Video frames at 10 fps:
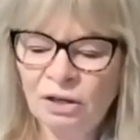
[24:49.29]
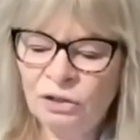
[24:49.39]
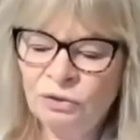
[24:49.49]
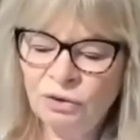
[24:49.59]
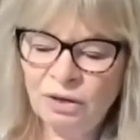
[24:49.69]

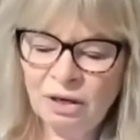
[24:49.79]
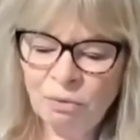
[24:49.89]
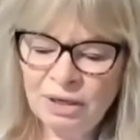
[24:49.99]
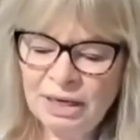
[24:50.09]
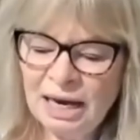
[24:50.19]
You,
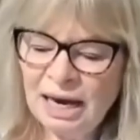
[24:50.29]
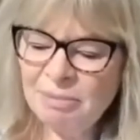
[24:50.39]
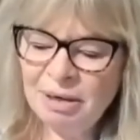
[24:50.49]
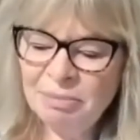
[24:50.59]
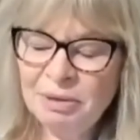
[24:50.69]
we,
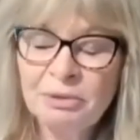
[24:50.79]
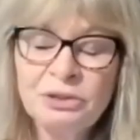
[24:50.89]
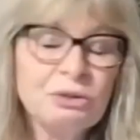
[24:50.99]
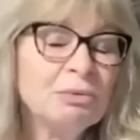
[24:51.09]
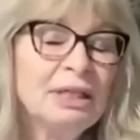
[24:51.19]
I might be able
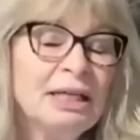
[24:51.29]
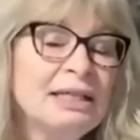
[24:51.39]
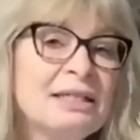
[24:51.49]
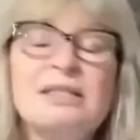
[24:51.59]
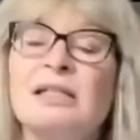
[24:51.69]
to
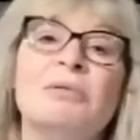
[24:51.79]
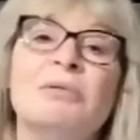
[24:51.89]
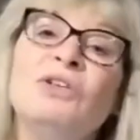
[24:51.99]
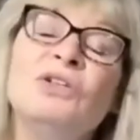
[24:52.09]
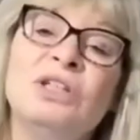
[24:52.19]
relate to some
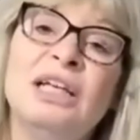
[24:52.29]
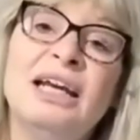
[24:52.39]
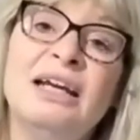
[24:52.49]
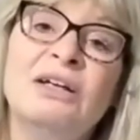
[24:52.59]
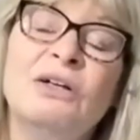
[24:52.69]
of you
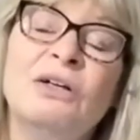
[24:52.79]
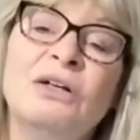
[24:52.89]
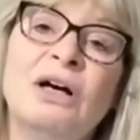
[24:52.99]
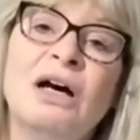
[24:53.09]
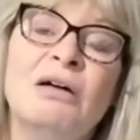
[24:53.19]
today,
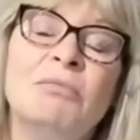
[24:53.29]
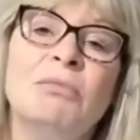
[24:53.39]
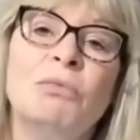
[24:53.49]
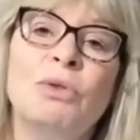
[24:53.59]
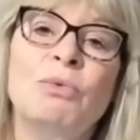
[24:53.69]

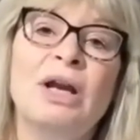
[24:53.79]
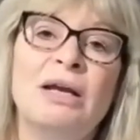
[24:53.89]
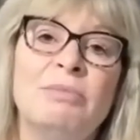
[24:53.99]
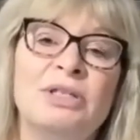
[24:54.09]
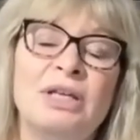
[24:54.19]
um, with what
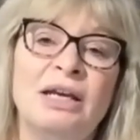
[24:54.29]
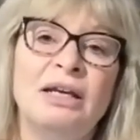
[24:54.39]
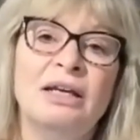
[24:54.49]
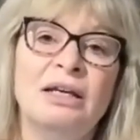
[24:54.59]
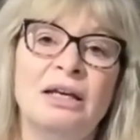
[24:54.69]
I'm
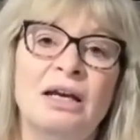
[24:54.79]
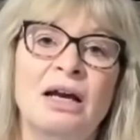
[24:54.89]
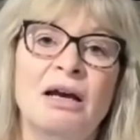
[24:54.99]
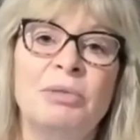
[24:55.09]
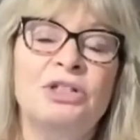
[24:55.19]
saying,
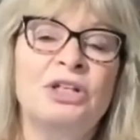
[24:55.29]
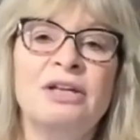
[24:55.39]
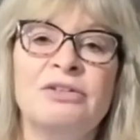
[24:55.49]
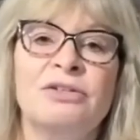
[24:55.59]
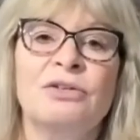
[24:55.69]
but
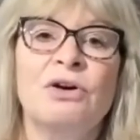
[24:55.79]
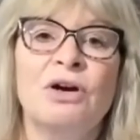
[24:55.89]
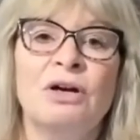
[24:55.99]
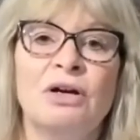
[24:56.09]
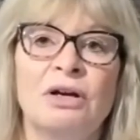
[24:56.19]
chances
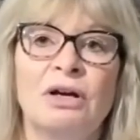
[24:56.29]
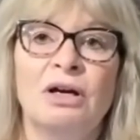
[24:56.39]
are,